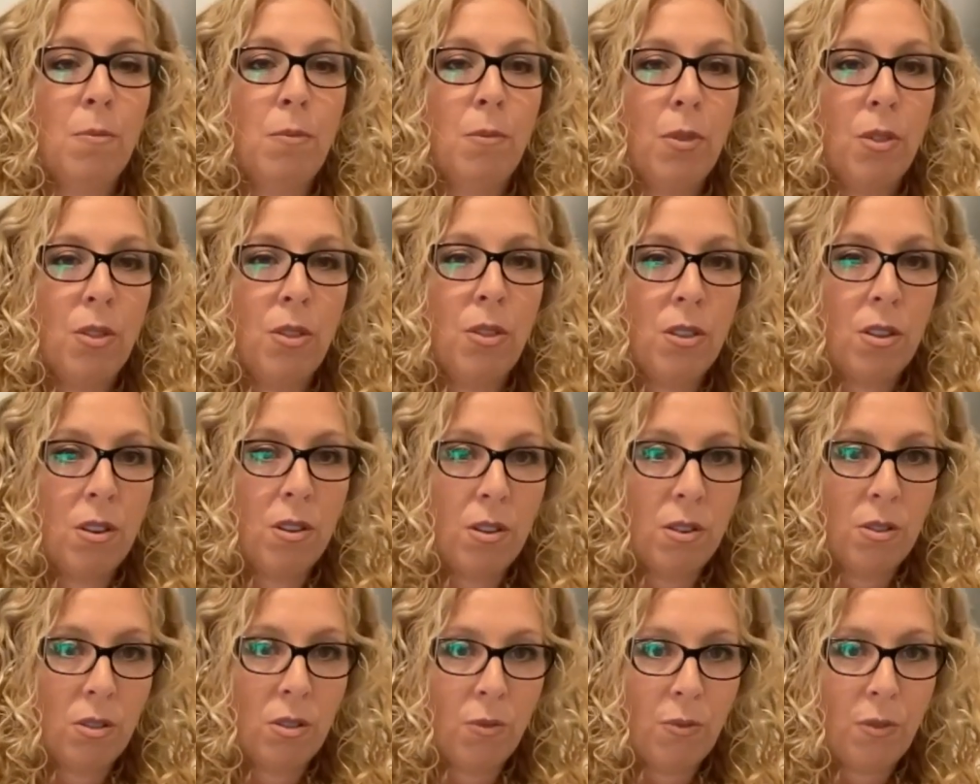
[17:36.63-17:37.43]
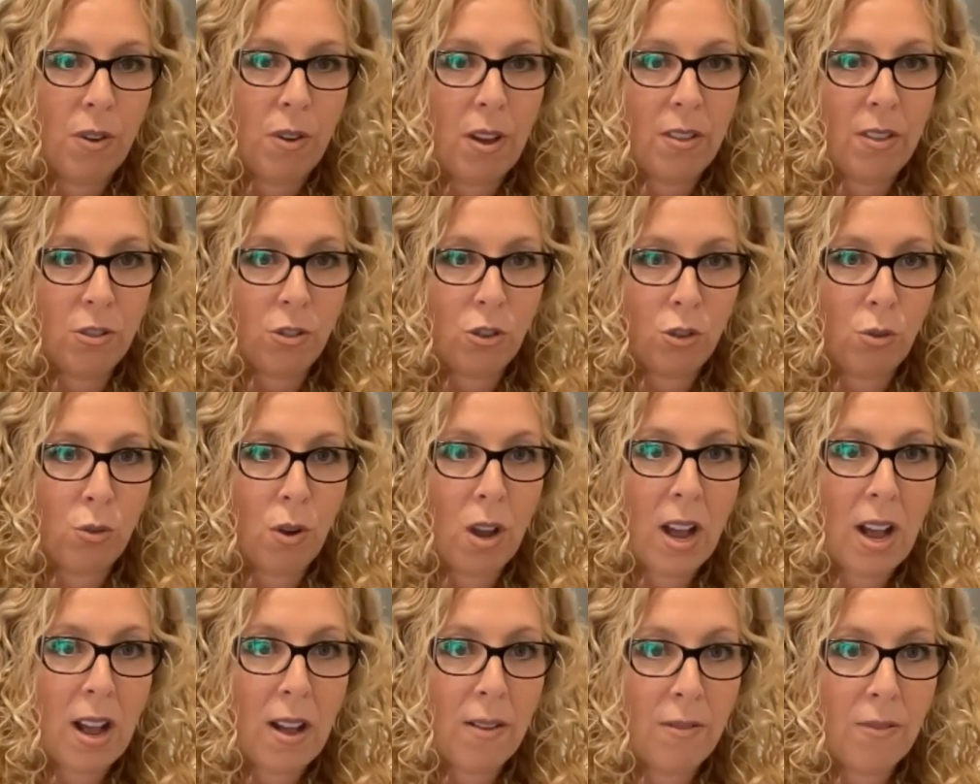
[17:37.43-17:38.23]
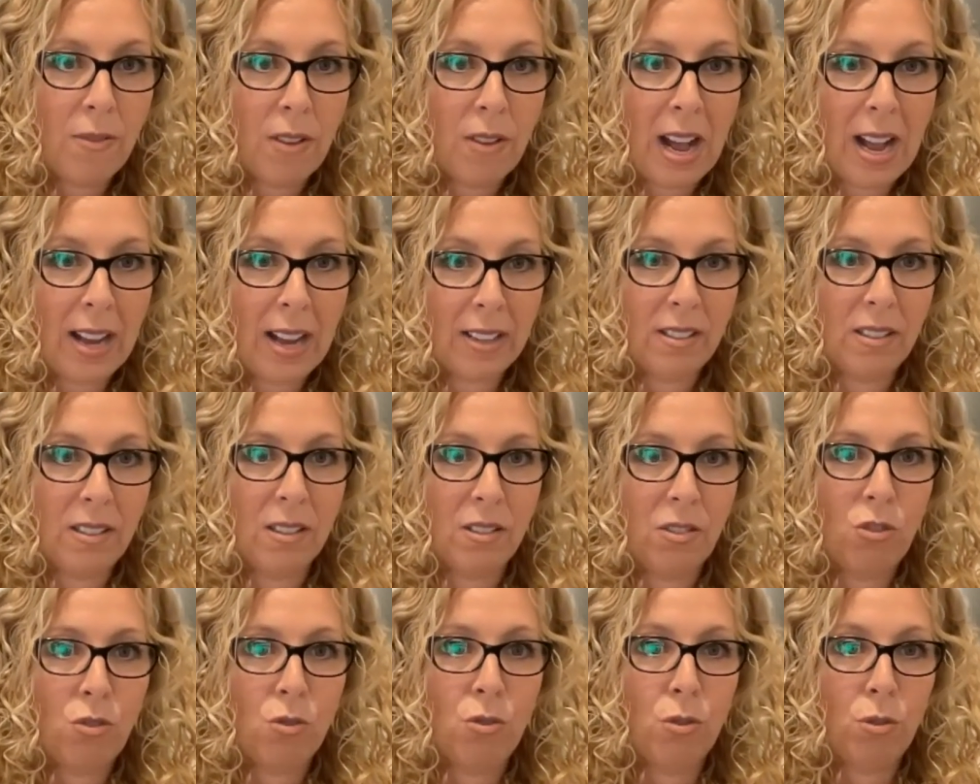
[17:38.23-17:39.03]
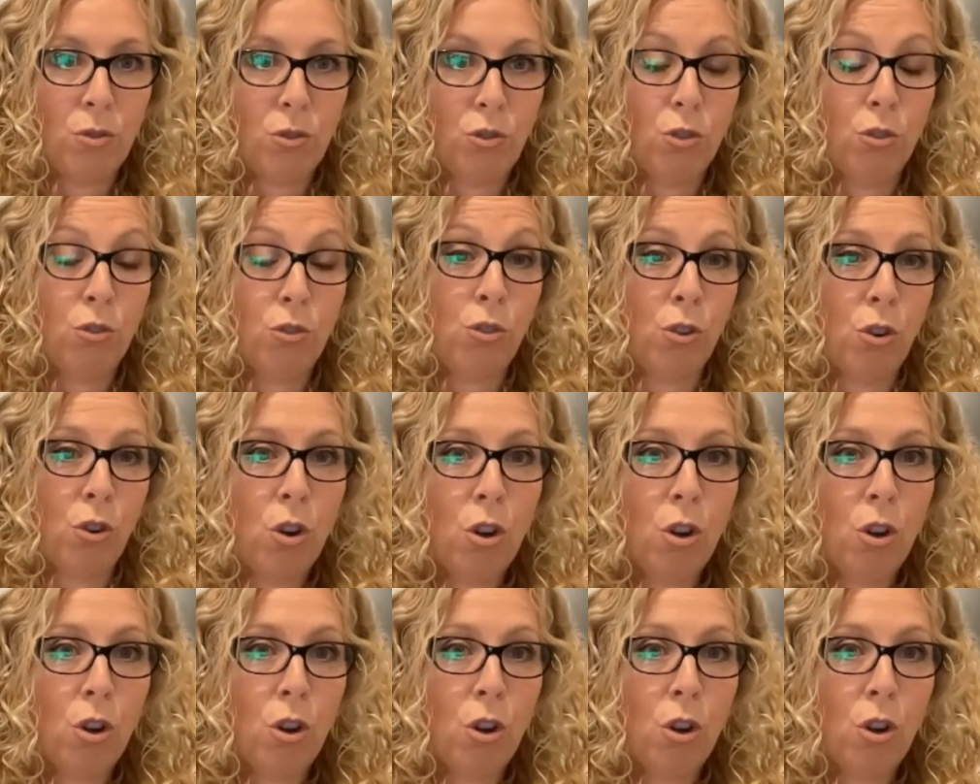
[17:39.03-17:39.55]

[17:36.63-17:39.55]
the father to have access to those children,